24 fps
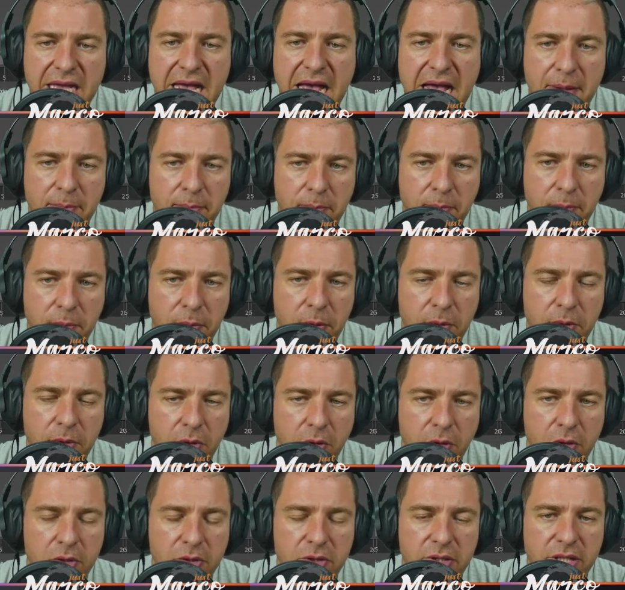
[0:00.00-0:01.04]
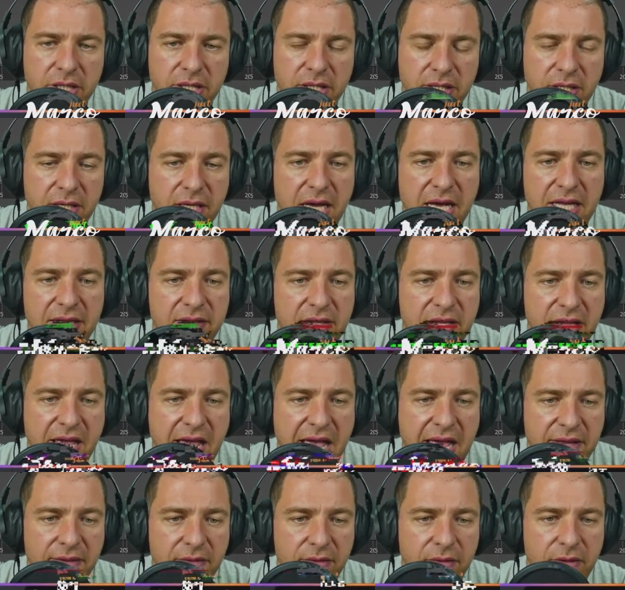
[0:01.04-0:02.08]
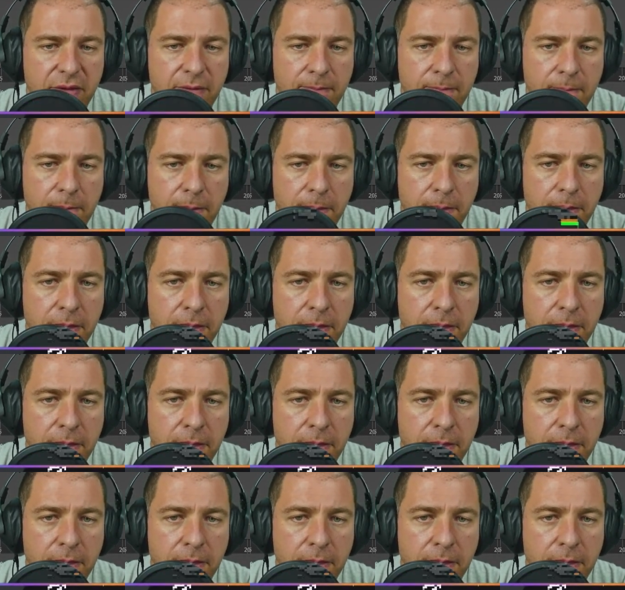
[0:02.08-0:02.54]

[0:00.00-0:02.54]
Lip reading: cap only at the end.